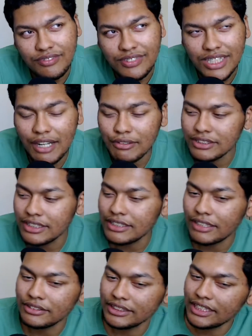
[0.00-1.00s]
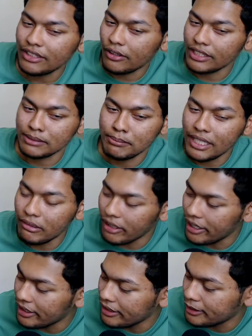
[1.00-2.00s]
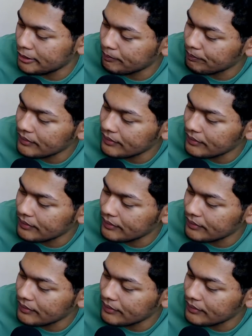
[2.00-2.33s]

I was sitting on this bed right here,